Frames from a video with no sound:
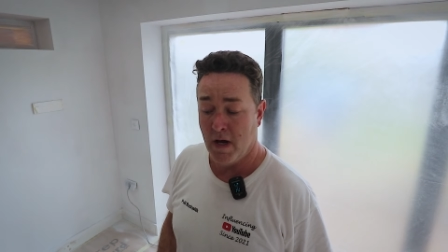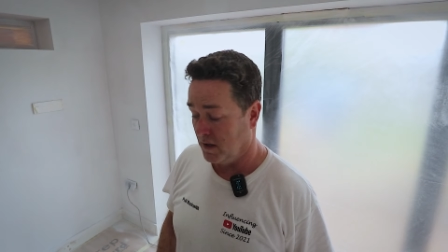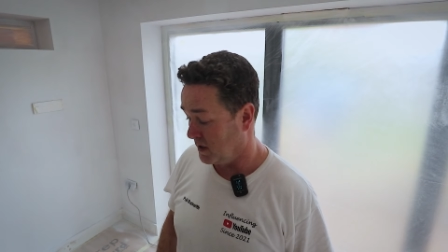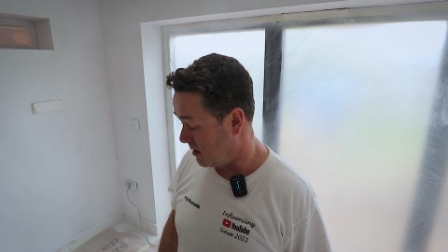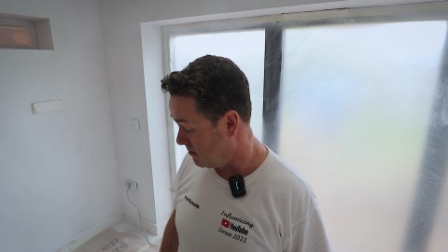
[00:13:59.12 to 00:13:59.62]

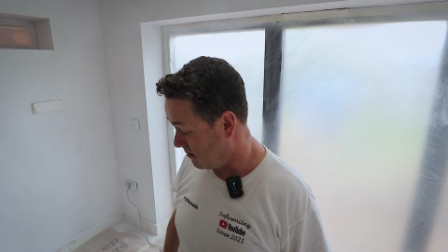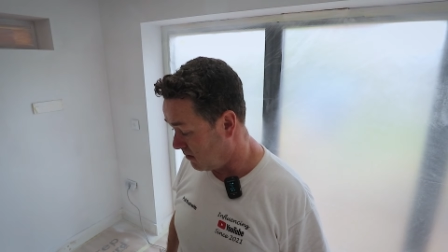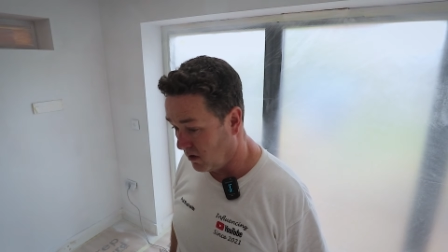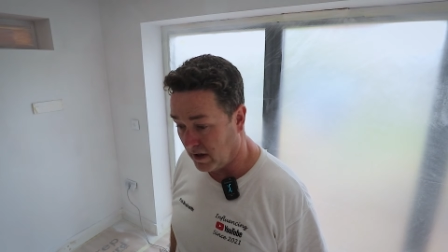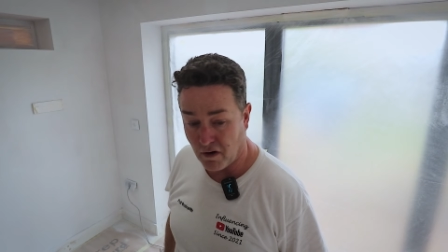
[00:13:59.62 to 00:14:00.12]
So
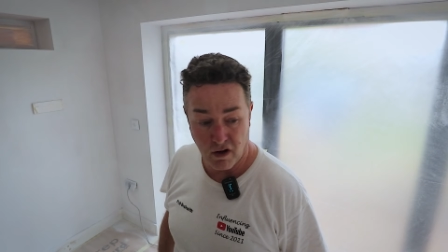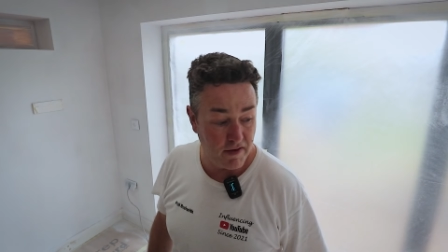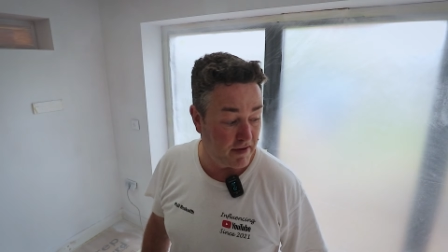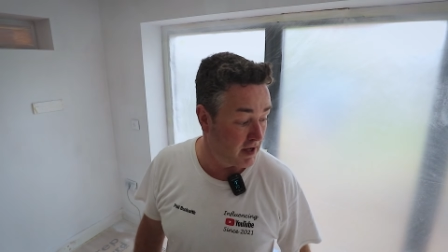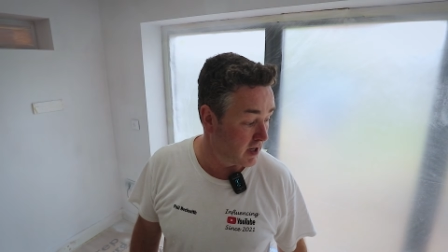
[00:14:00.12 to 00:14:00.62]
all in all,
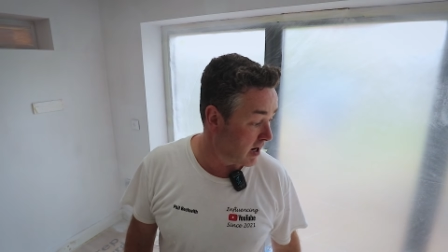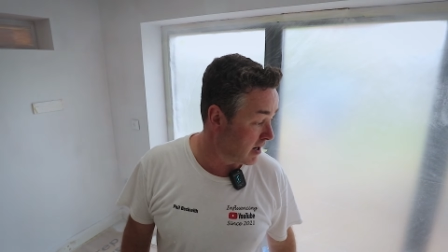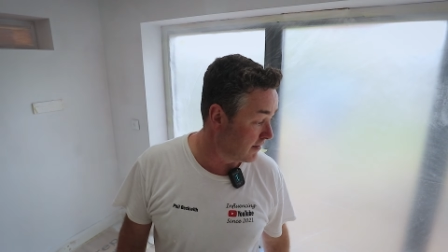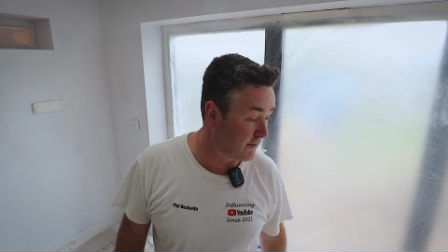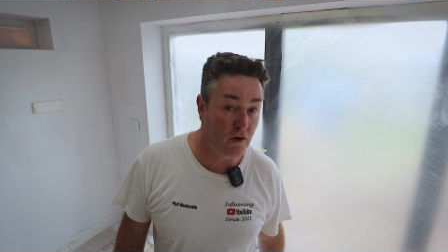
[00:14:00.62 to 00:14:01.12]
I think
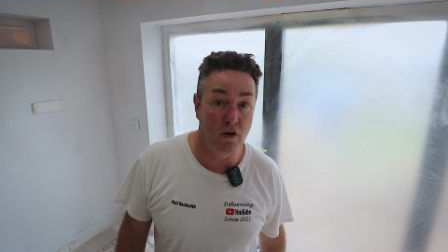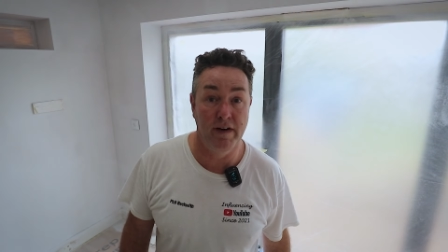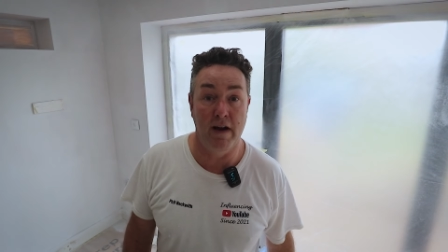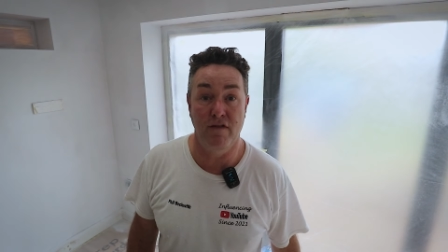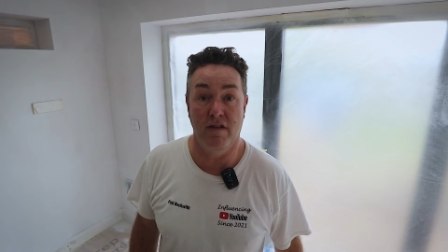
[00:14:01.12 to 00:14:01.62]
I've
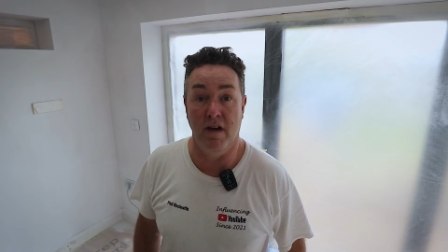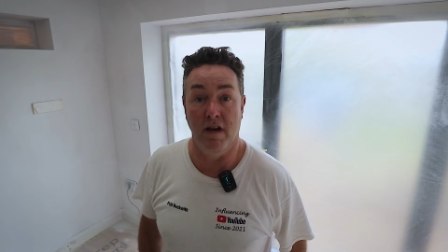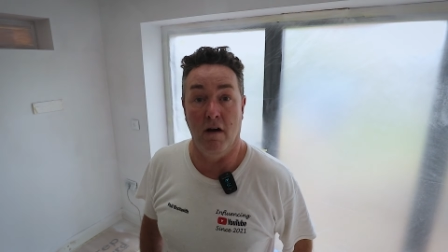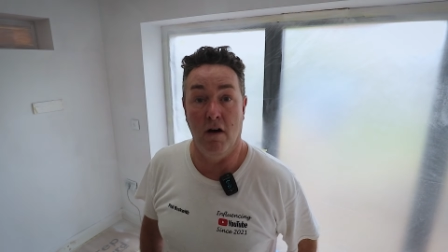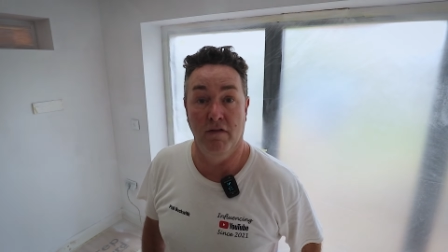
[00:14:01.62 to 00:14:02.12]
covered
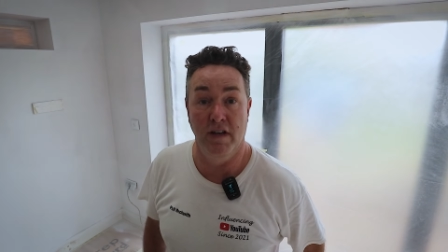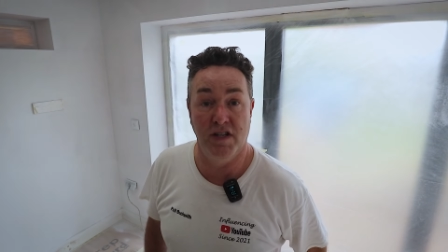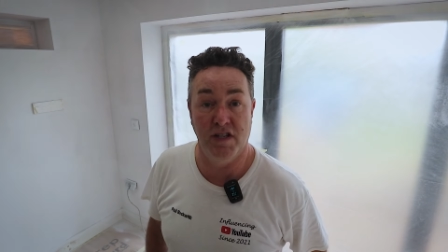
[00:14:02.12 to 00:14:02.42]
everything on this